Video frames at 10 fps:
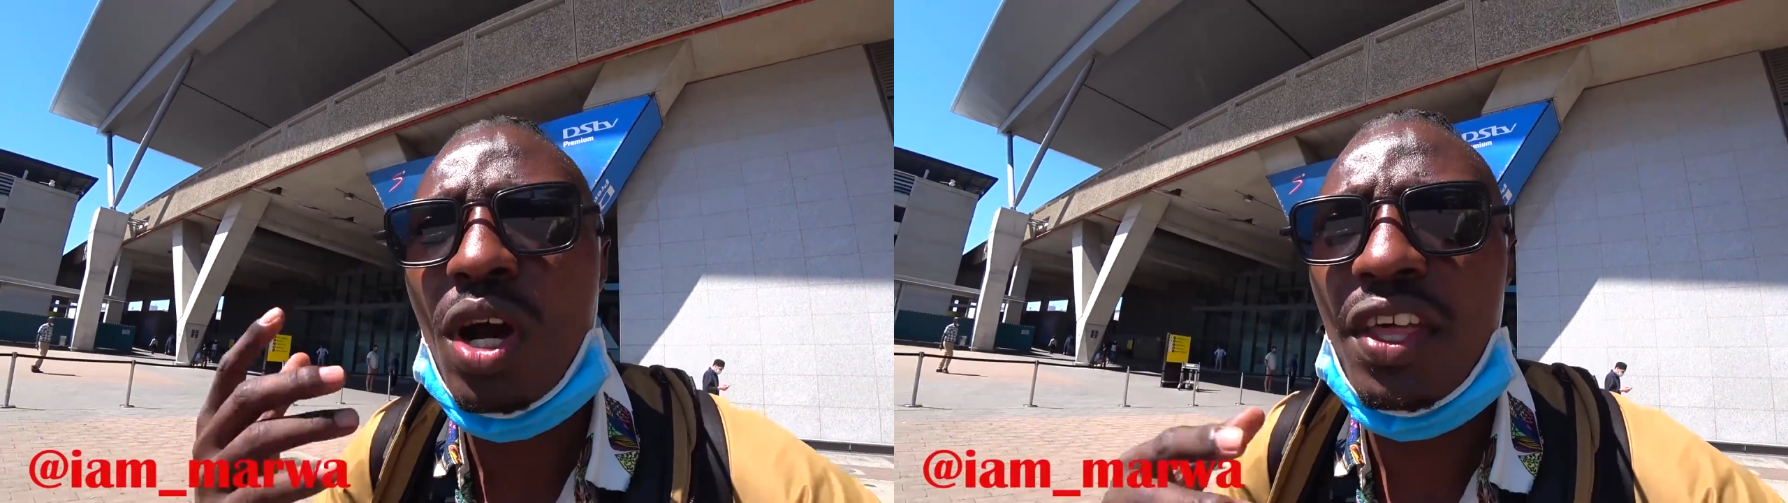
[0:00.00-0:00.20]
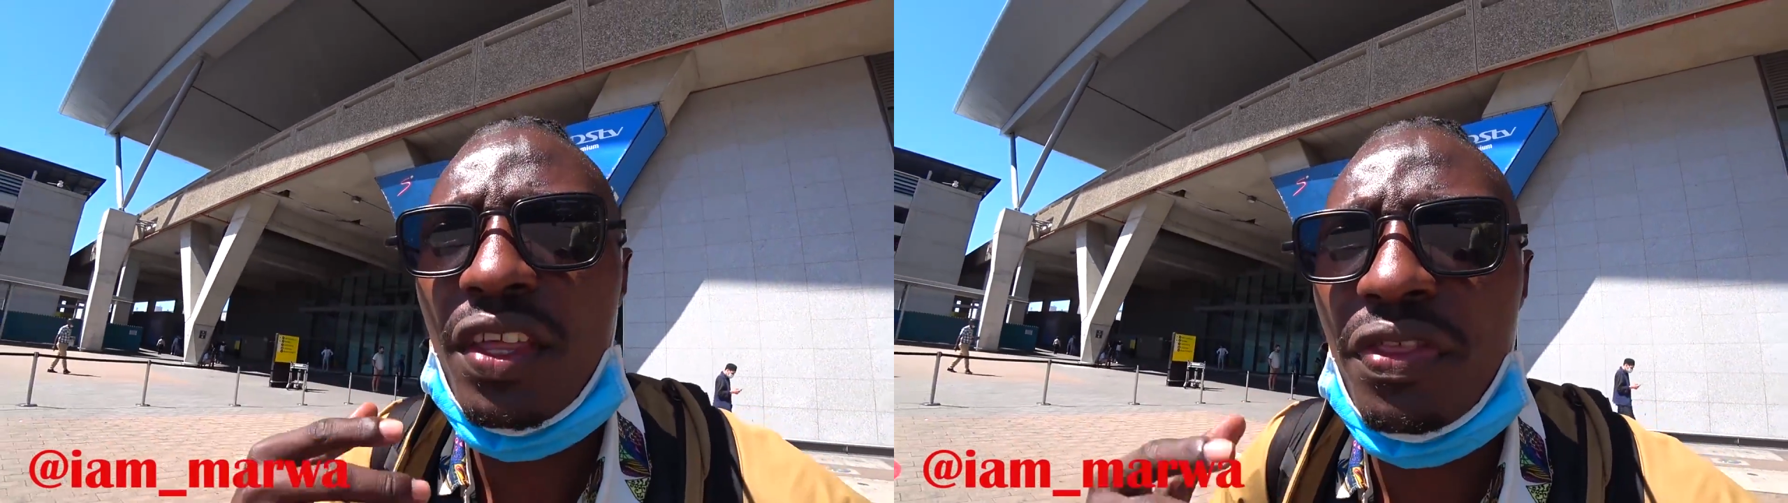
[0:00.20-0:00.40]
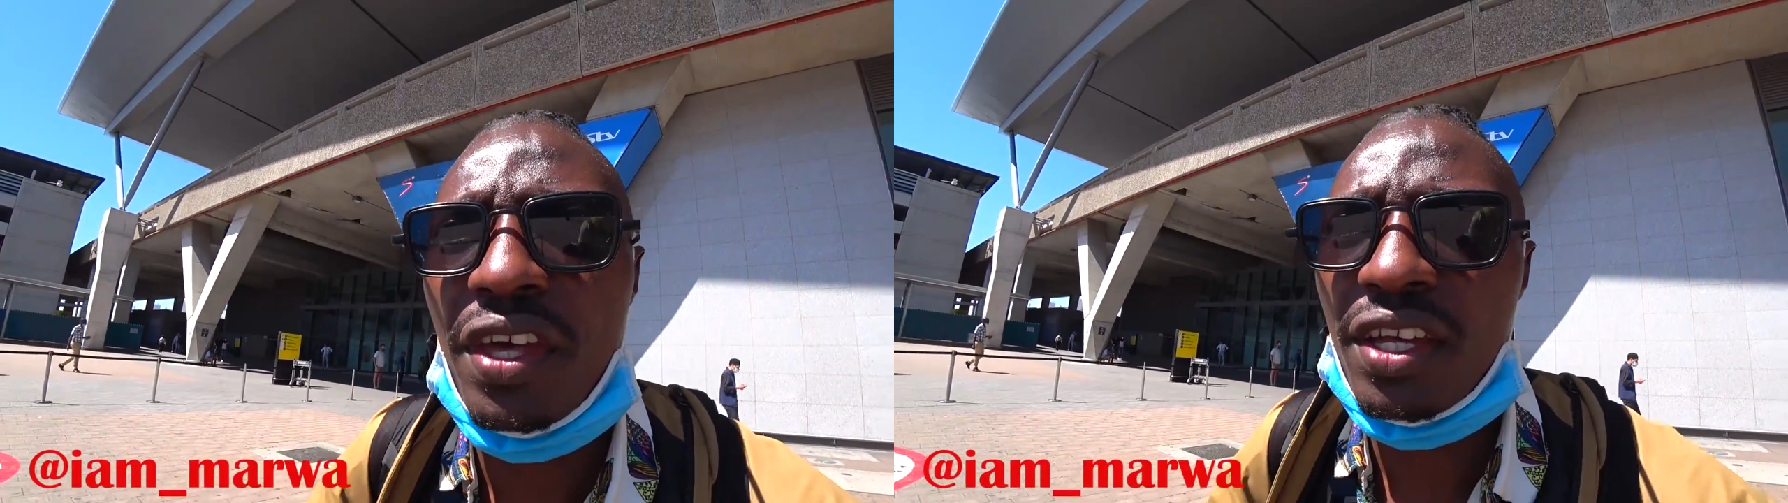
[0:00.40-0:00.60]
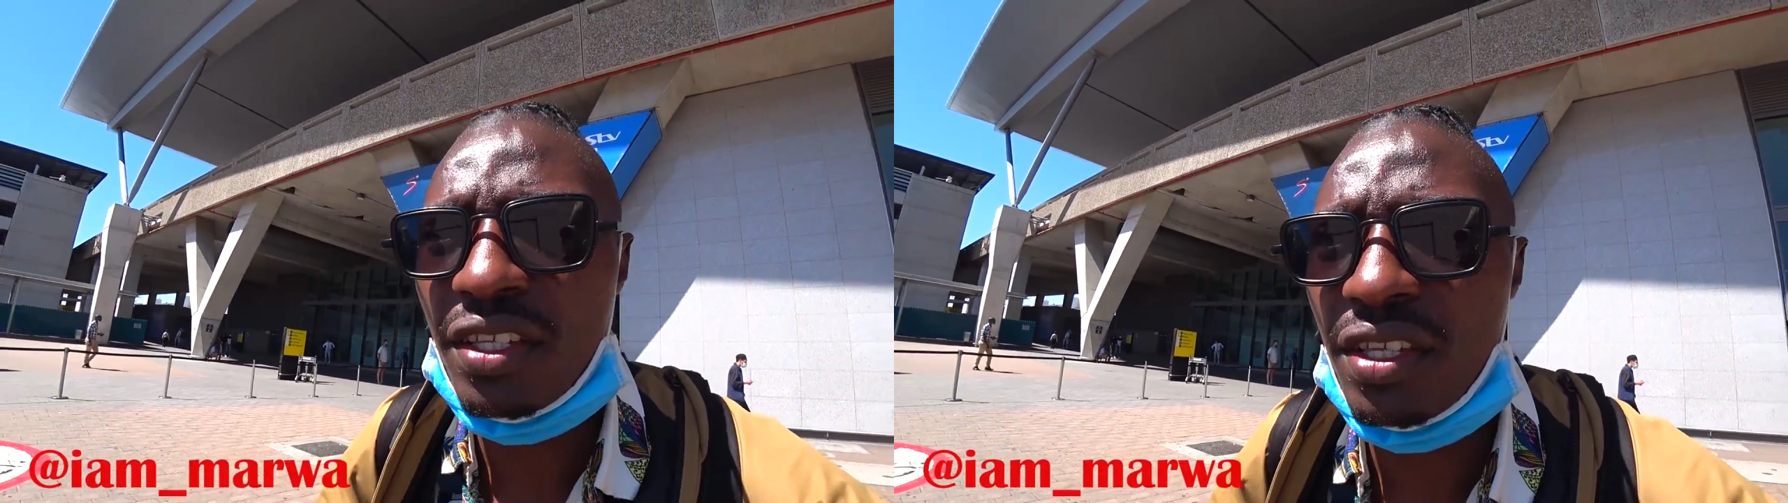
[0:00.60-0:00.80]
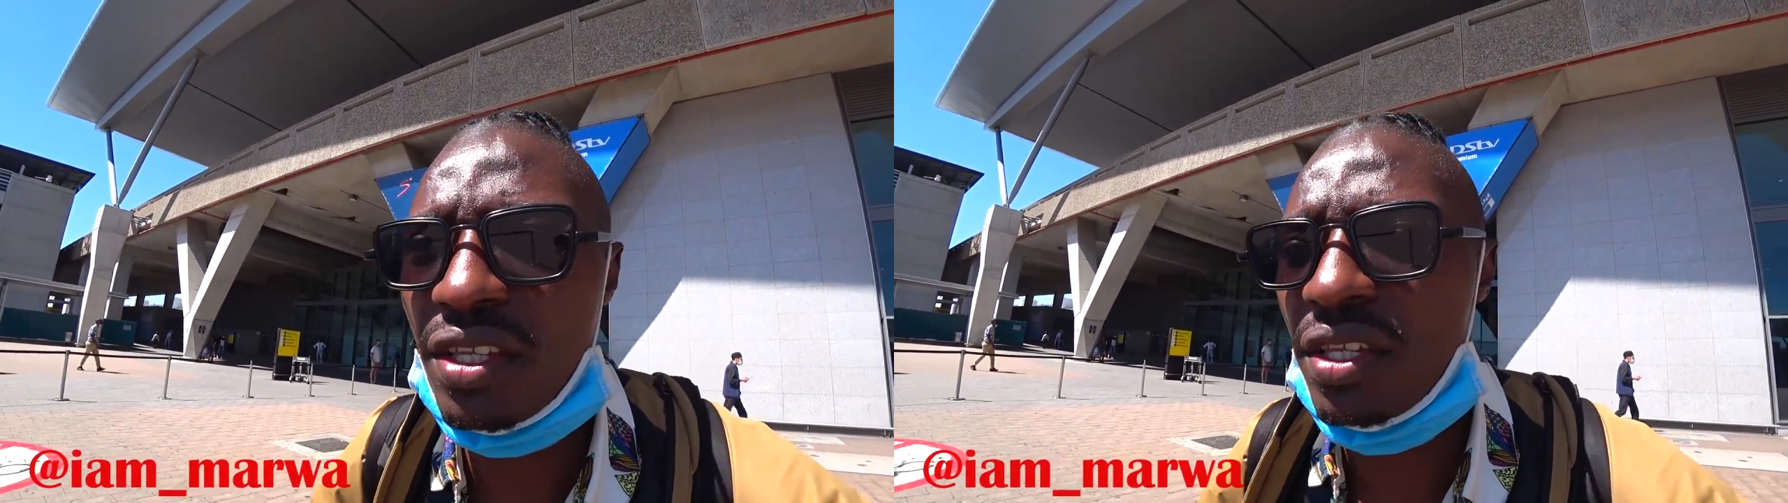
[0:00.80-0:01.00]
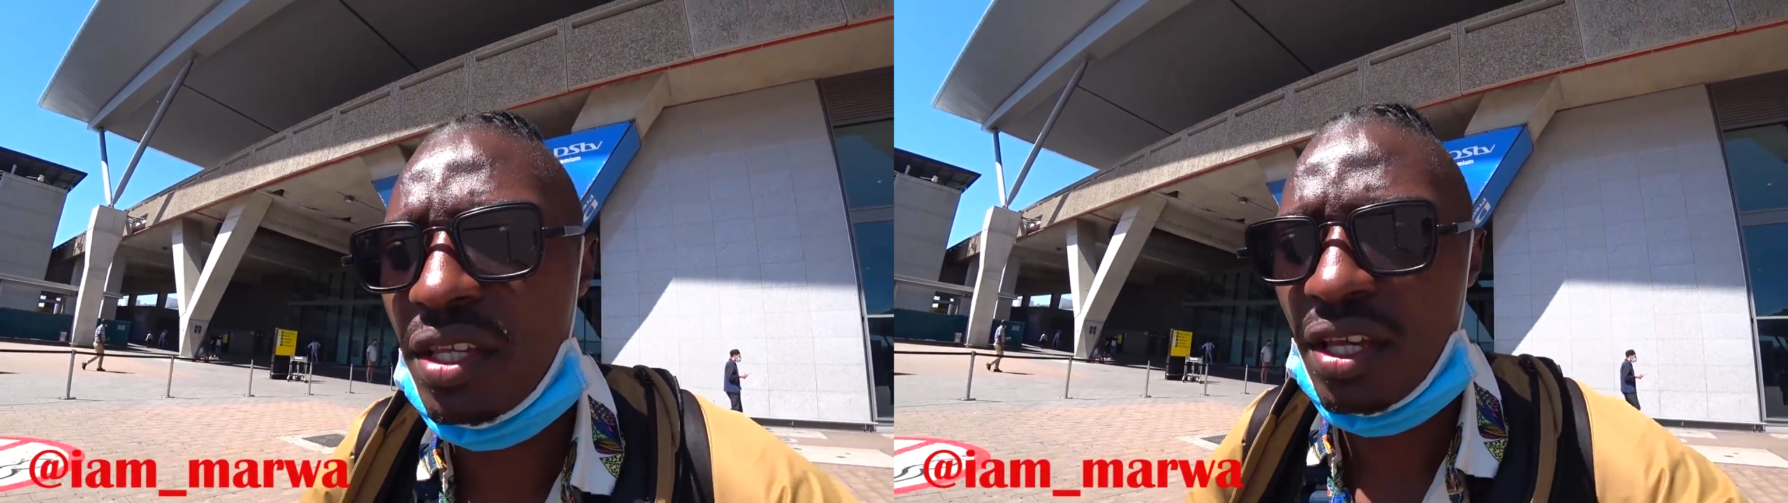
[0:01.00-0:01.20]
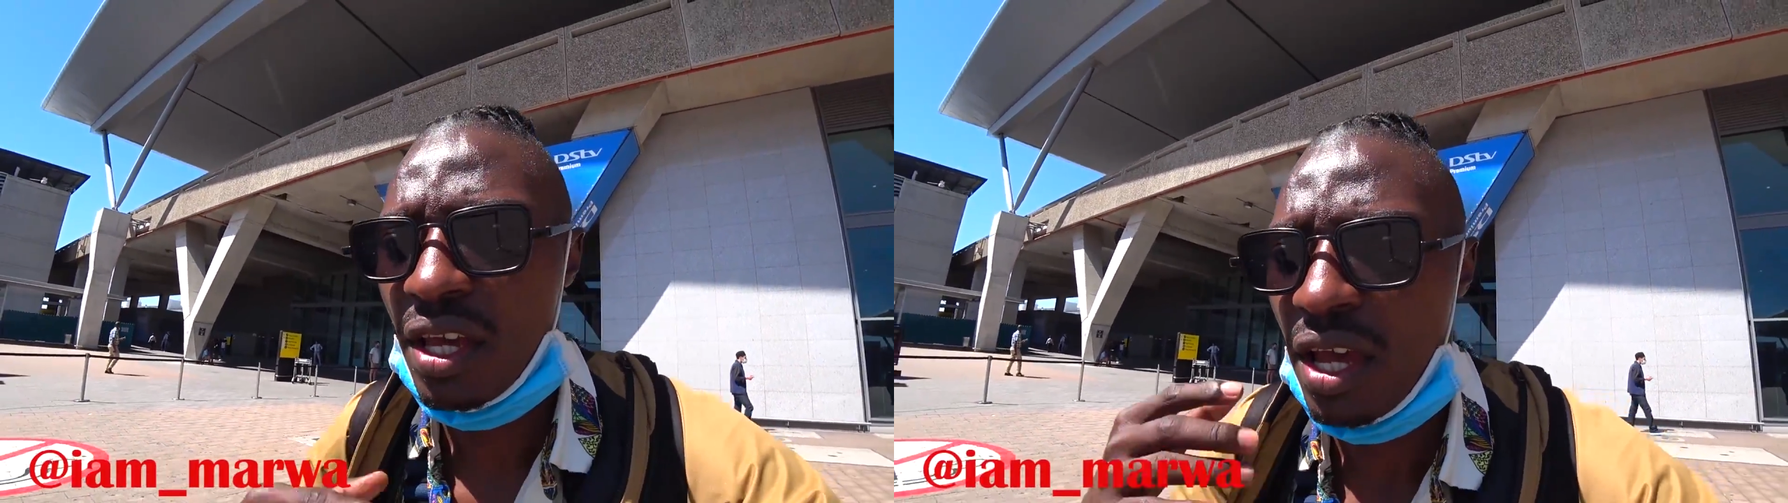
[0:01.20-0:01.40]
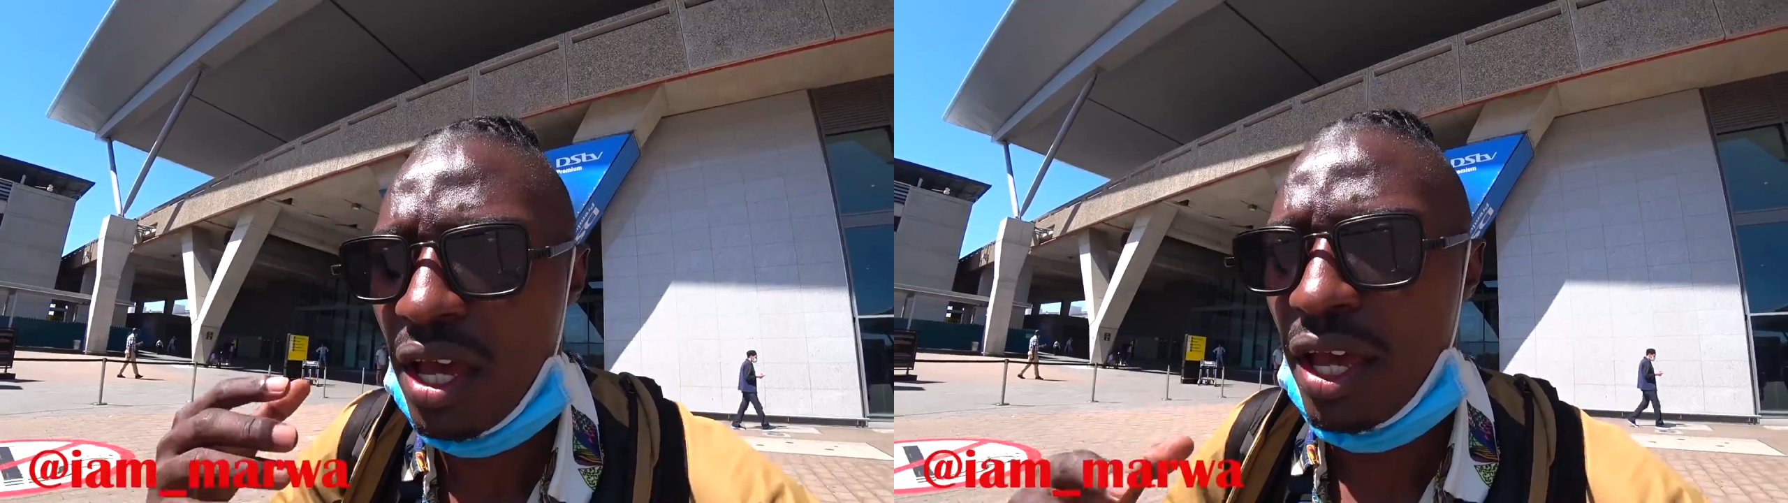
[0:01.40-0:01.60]
other things
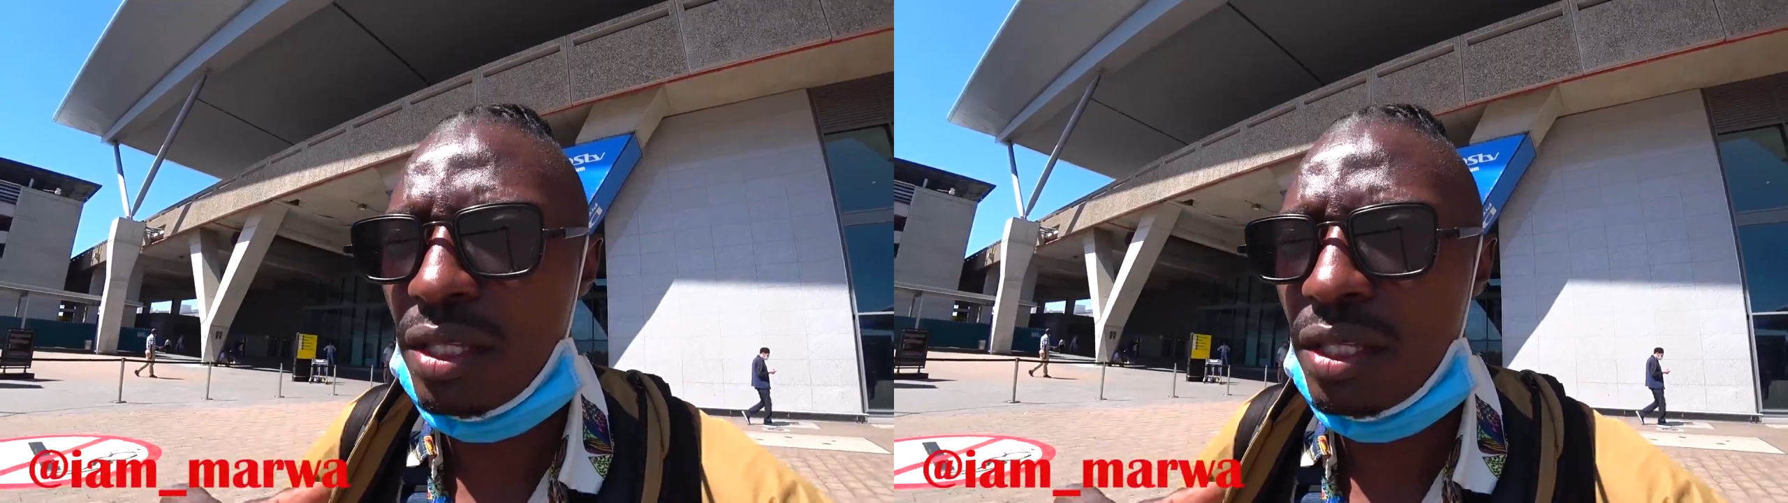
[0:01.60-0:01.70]
Yes.